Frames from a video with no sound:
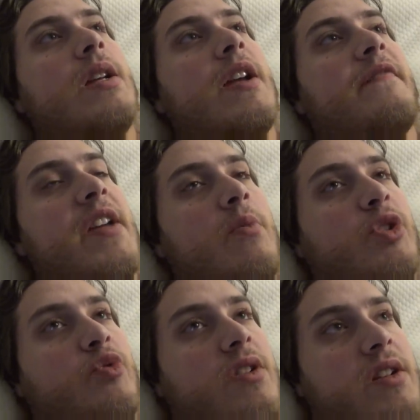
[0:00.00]
If they were
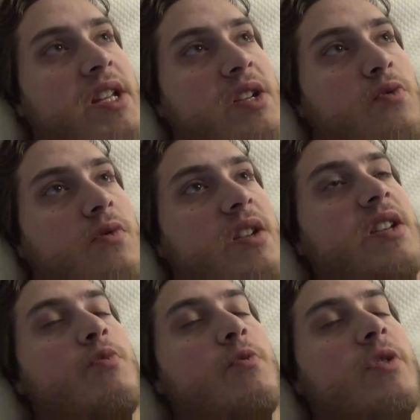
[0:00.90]
treated
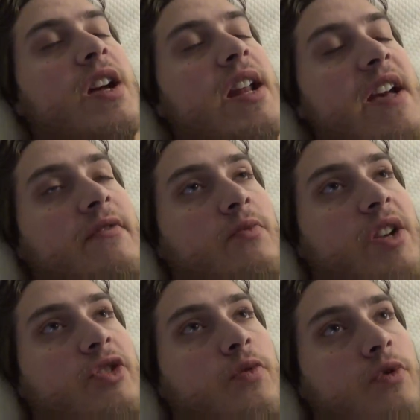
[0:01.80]
equally, we would not have a
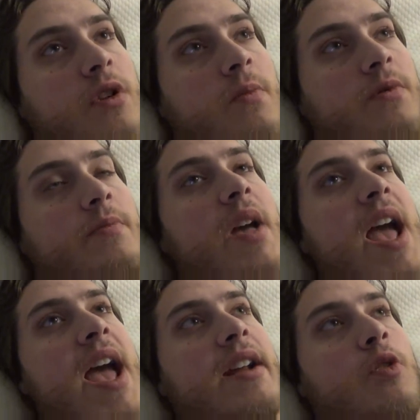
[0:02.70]
racial problem
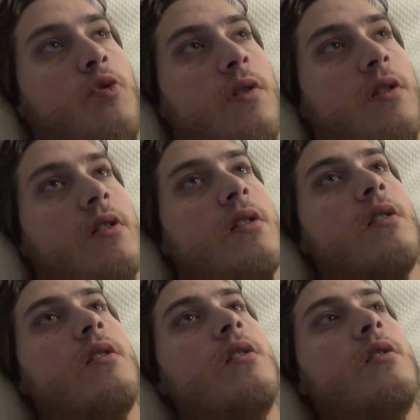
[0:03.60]
and or
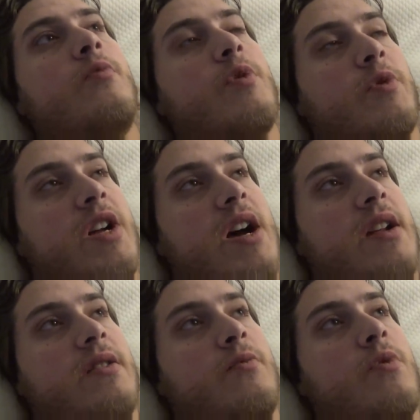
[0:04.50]
we would
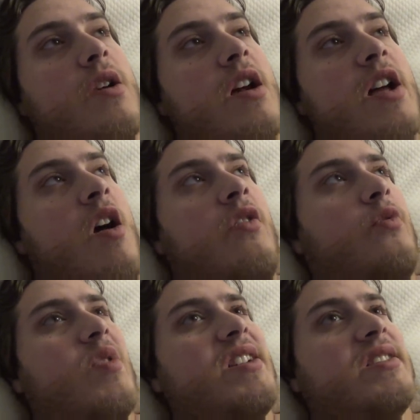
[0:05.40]
not... All
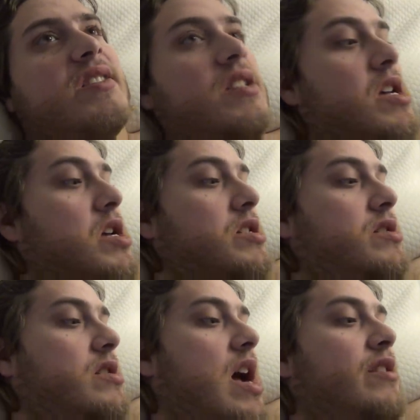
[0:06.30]
the racists... You
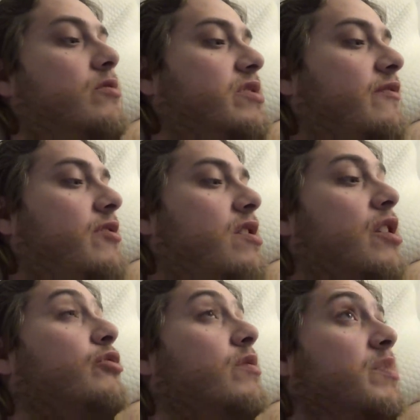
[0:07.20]
know, I know it's a free
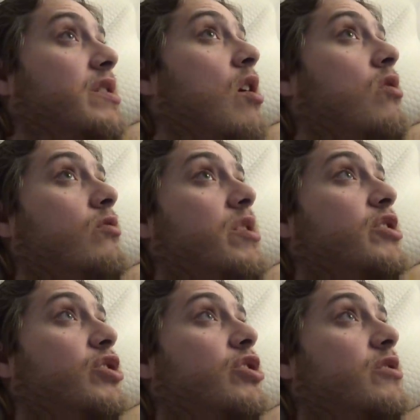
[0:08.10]
country, but all the
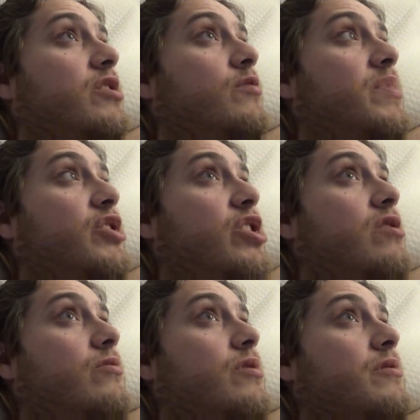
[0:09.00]
racists should still be
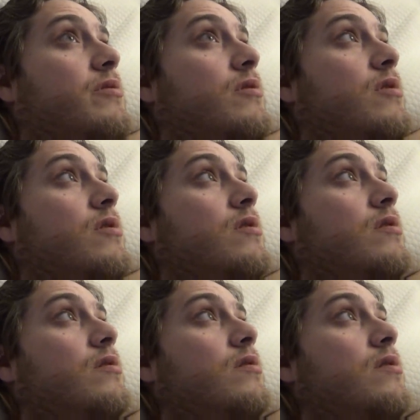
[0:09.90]
jailed
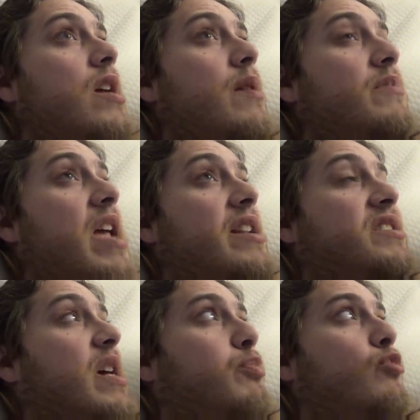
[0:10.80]
and, and
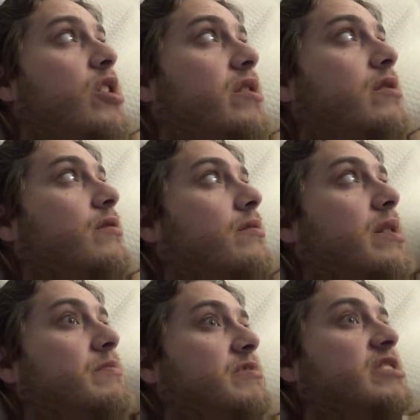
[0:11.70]
separated.
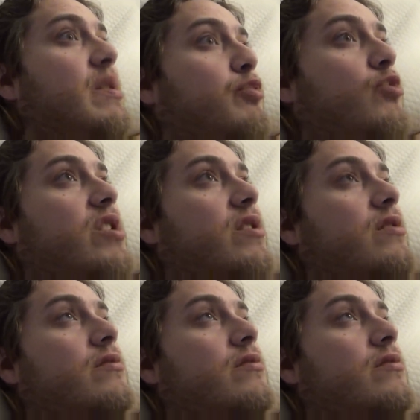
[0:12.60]
Separated.